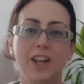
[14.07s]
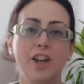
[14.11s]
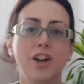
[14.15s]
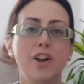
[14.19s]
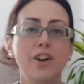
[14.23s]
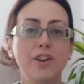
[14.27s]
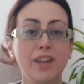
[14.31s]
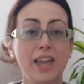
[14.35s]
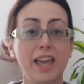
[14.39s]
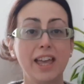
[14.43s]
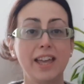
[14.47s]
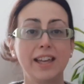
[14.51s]

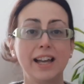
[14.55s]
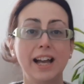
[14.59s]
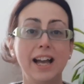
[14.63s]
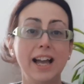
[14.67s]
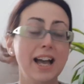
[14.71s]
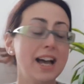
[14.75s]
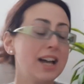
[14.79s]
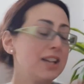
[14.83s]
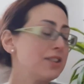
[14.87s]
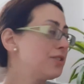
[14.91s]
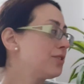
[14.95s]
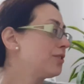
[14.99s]
Okay, I
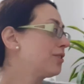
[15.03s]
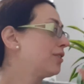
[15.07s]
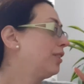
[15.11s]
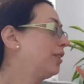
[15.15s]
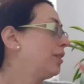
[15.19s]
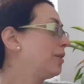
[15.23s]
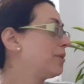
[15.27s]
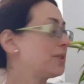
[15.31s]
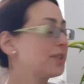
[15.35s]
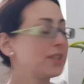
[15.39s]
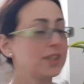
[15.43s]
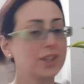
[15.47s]
had to
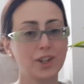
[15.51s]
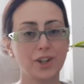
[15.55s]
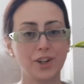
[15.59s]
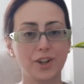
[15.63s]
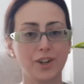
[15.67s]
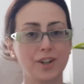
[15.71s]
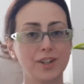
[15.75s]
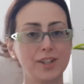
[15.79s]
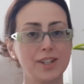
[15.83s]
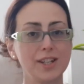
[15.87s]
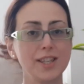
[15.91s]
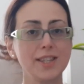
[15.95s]
close the
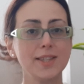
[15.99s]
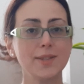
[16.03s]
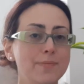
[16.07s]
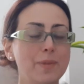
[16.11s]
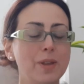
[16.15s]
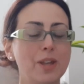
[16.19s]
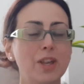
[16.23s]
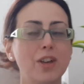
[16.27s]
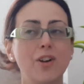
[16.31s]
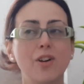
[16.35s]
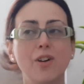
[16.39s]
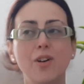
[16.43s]
curtains
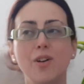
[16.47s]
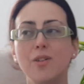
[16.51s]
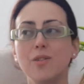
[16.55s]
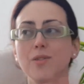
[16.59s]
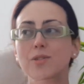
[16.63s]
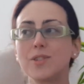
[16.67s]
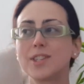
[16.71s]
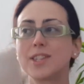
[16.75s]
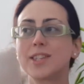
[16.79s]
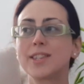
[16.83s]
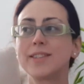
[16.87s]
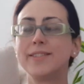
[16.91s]

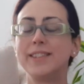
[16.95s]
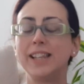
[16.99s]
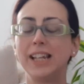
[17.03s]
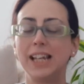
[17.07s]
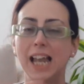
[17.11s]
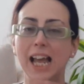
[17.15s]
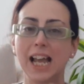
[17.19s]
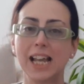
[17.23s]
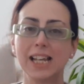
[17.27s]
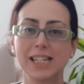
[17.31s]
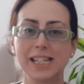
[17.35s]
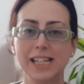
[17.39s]
because the
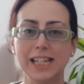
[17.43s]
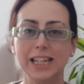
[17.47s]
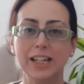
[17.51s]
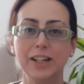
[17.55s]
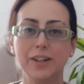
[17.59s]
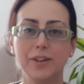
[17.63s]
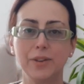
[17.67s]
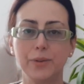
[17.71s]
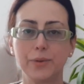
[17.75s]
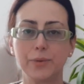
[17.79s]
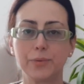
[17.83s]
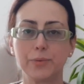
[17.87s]
lighting
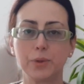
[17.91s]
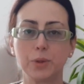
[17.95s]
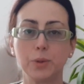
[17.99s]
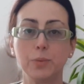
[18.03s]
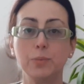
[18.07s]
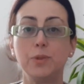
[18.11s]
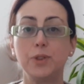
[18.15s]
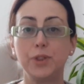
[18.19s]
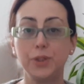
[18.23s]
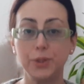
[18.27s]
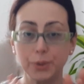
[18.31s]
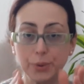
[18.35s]
in the
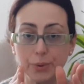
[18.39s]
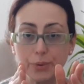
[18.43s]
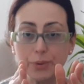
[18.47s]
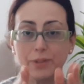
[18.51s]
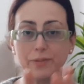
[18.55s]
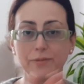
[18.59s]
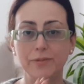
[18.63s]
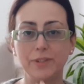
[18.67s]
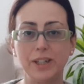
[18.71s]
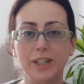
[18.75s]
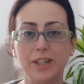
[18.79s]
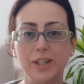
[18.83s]
room through
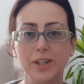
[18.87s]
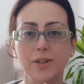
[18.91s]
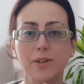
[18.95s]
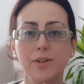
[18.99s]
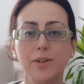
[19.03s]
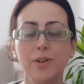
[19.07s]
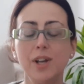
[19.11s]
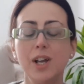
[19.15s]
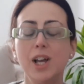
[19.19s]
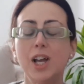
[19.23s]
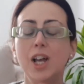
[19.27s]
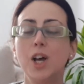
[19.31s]
the
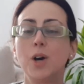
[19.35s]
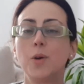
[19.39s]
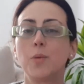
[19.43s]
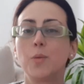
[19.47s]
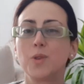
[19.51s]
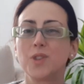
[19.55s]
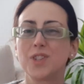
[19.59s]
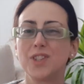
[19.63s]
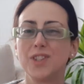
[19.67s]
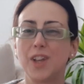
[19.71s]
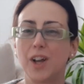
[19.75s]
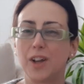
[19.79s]
video
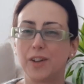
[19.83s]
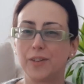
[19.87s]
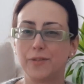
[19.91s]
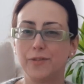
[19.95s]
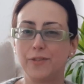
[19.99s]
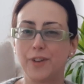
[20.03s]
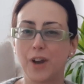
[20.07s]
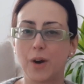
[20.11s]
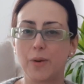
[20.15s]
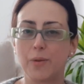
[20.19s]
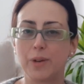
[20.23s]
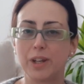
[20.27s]
was not
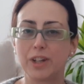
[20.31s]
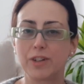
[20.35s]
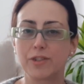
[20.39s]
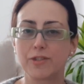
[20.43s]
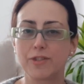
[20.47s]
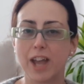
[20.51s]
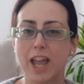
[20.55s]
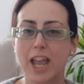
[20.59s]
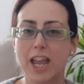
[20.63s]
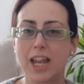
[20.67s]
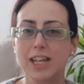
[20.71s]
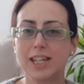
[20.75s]
very
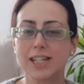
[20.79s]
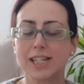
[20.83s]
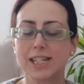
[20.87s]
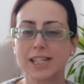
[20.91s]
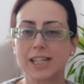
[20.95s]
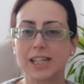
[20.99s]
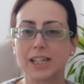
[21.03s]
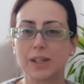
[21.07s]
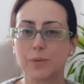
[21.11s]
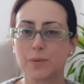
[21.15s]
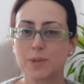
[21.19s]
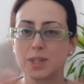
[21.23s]
great.
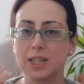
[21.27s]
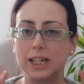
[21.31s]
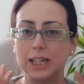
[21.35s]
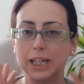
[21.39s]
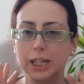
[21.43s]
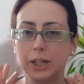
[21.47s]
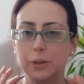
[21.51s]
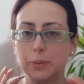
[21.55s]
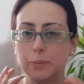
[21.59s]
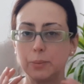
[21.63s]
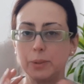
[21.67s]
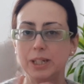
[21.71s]
It was a
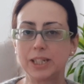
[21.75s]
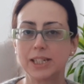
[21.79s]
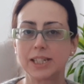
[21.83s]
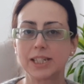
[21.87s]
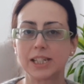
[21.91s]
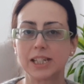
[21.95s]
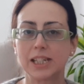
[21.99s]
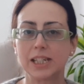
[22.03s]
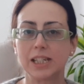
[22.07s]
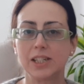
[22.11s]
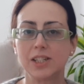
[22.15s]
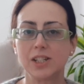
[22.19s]
little bit
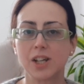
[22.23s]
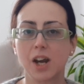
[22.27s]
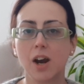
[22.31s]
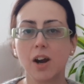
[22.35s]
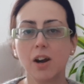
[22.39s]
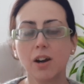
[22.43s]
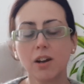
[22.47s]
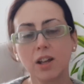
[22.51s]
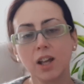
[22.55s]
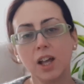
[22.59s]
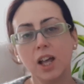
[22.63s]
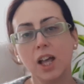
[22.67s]
uh,
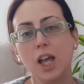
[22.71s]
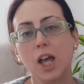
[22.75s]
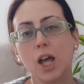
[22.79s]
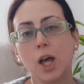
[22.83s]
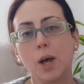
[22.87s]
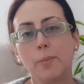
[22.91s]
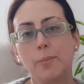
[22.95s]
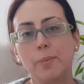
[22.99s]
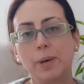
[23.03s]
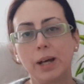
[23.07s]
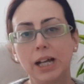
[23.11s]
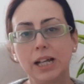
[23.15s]
dark,
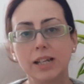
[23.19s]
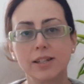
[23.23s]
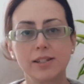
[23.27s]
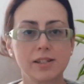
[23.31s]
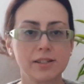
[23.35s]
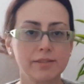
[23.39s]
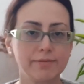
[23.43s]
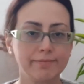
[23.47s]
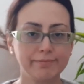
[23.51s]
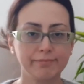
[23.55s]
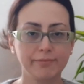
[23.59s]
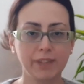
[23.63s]
but
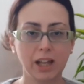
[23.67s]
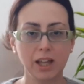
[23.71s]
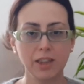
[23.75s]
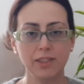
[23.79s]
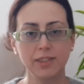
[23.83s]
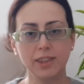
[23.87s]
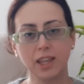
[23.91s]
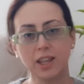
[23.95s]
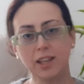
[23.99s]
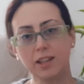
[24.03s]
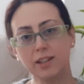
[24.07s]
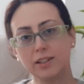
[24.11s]
I
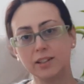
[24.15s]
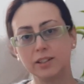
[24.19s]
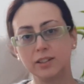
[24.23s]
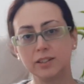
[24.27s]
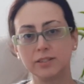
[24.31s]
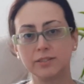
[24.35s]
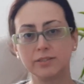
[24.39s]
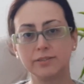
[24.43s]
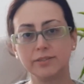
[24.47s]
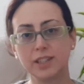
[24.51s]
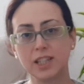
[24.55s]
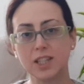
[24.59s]
think
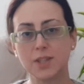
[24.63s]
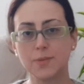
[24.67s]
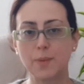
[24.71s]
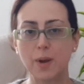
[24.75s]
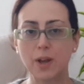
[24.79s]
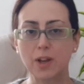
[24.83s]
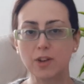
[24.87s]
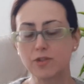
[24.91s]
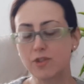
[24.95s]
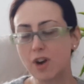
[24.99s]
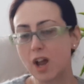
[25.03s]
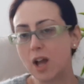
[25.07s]
this
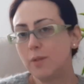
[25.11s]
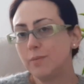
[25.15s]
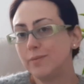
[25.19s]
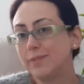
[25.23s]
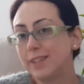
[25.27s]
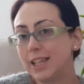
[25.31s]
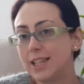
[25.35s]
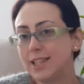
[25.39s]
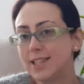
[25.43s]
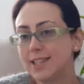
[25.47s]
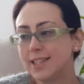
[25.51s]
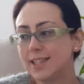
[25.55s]

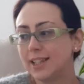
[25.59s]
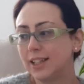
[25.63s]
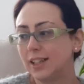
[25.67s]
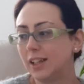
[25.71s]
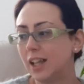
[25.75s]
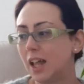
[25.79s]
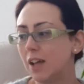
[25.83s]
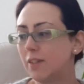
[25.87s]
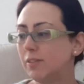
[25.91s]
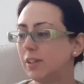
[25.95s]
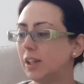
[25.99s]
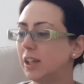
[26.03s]
background is still
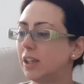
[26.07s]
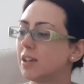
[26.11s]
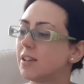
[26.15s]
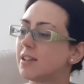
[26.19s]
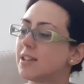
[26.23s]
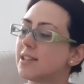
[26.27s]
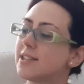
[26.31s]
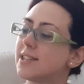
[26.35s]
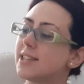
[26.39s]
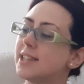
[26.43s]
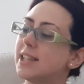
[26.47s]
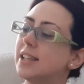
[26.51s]
lovely. You
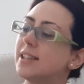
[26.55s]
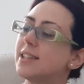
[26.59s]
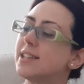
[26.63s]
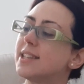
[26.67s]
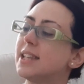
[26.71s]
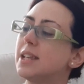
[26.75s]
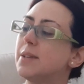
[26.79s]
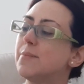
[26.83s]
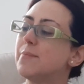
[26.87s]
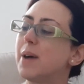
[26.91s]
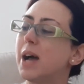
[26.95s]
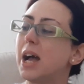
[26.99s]
can still
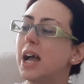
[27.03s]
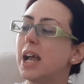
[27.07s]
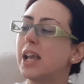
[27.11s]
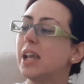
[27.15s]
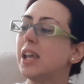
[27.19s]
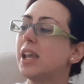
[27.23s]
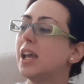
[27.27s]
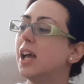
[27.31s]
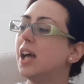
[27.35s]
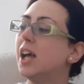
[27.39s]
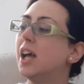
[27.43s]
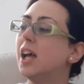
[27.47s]
see
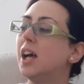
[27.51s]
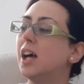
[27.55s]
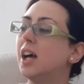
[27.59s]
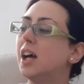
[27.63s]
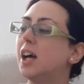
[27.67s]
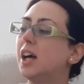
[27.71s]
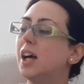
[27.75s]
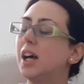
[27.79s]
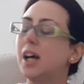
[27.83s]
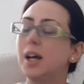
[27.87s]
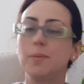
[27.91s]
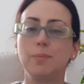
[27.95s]
my
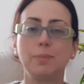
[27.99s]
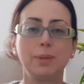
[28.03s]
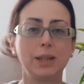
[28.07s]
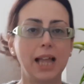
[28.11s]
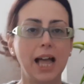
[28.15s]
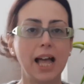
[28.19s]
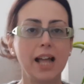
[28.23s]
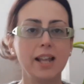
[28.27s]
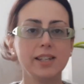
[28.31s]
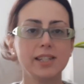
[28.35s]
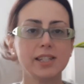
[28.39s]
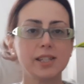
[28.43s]
uh,
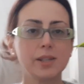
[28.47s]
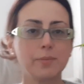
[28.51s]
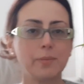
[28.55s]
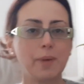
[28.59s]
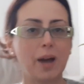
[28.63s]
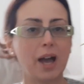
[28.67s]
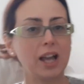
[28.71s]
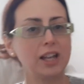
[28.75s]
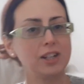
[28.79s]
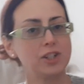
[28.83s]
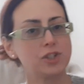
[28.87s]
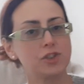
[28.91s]
plant,
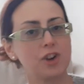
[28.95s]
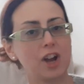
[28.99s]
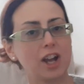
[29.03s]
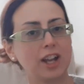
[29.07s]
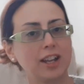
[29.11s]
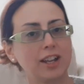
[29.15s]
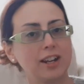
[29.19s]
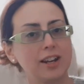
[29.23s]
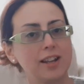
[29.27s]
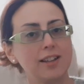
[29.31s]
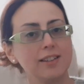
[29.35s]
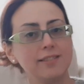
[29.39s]
my
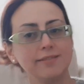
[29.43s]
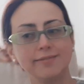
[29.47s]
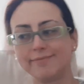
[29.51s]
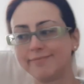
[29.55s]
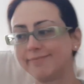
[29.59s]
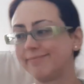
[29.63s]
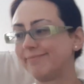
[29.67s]
Dracena.